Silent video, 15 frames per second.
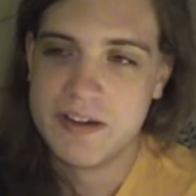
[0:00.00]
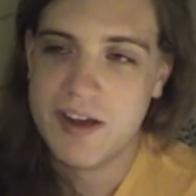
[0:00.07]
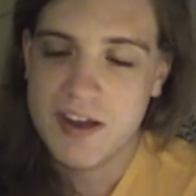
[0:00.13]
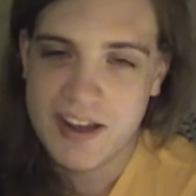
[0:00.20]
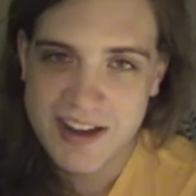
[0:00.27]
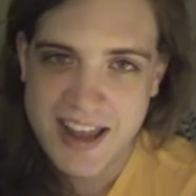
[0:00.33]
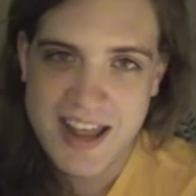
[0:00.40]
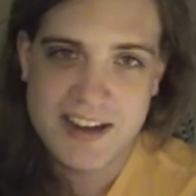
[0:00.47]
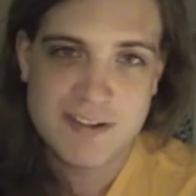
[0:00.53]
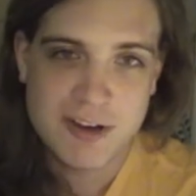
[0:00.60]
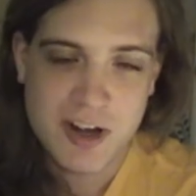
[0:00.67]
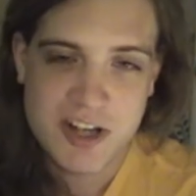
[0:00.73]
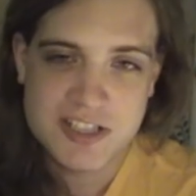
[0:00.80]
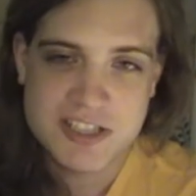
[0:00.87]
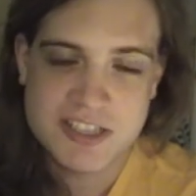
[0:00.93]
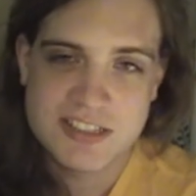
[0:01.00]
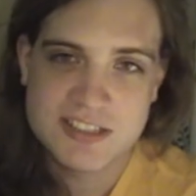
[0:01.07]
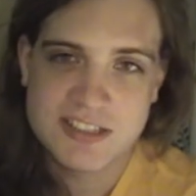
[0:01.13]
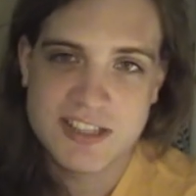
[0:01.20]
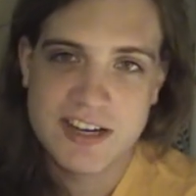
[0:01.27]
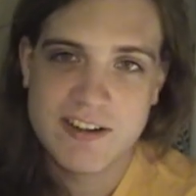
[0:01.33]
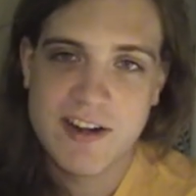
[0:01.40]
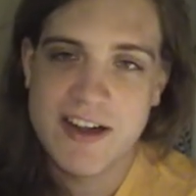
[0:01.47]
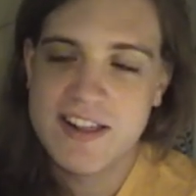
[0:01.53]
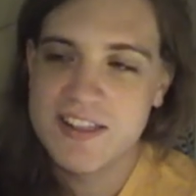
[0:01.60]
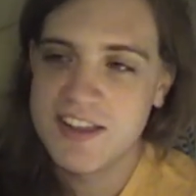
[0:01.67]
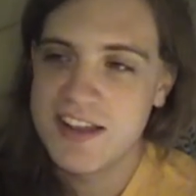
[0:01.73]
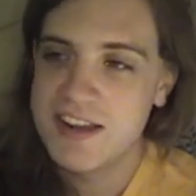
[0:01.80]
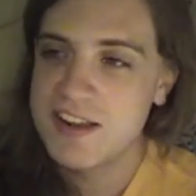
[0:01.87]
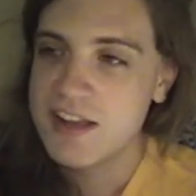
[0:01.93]
not androgynously or
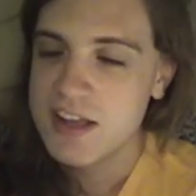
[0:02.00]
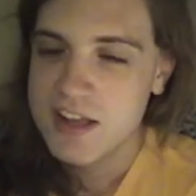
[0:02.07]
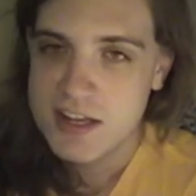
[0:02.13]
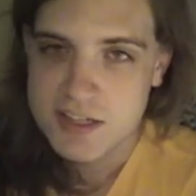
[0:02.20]
anything,